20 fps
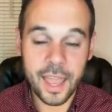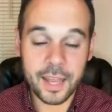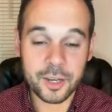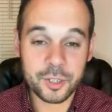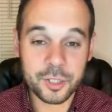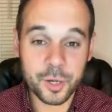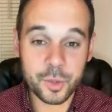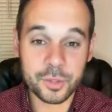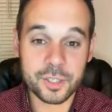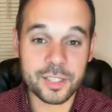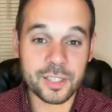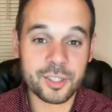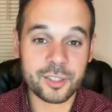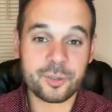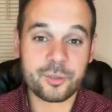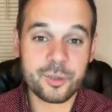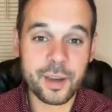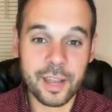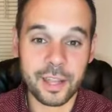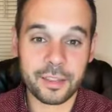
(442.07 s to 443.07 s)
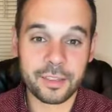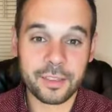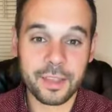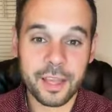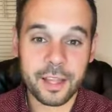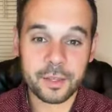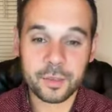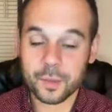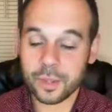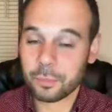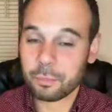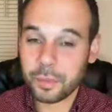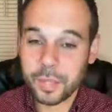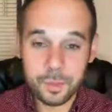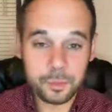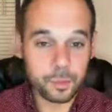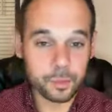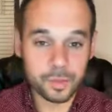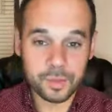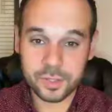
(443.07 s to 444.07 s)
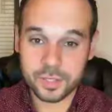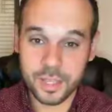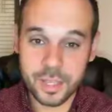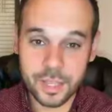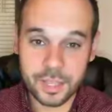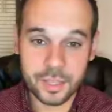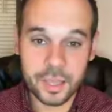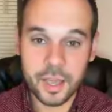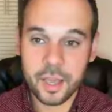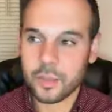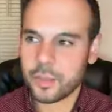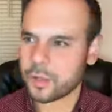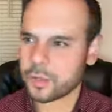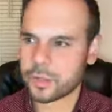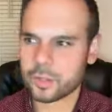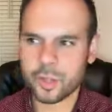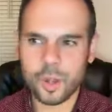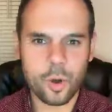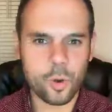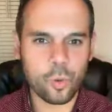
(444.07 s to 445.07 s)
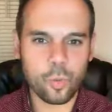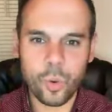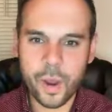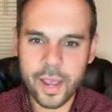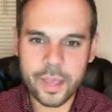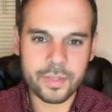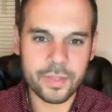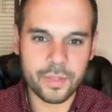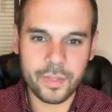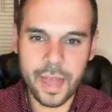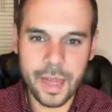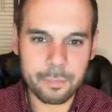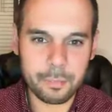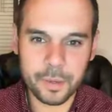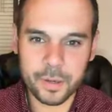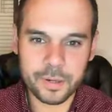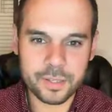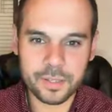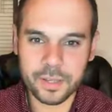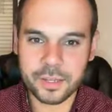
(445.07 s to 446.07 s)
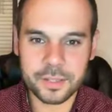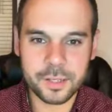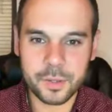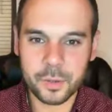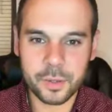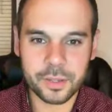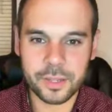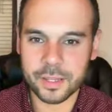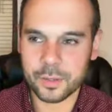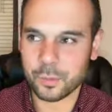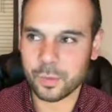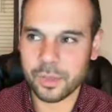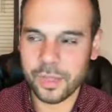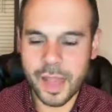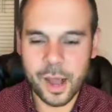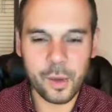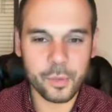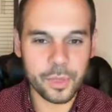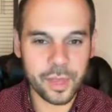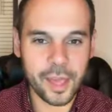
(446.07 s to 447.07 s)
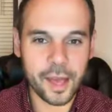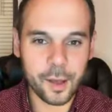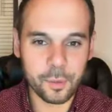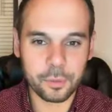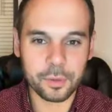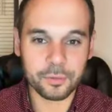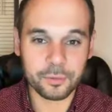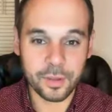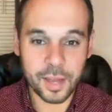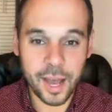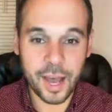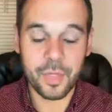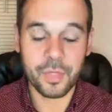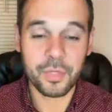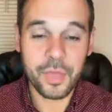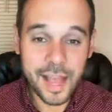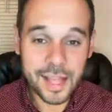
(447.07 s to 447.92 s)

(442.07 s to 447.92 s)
and shows His strength so that people see there's no way that that person is doing this without the help of God.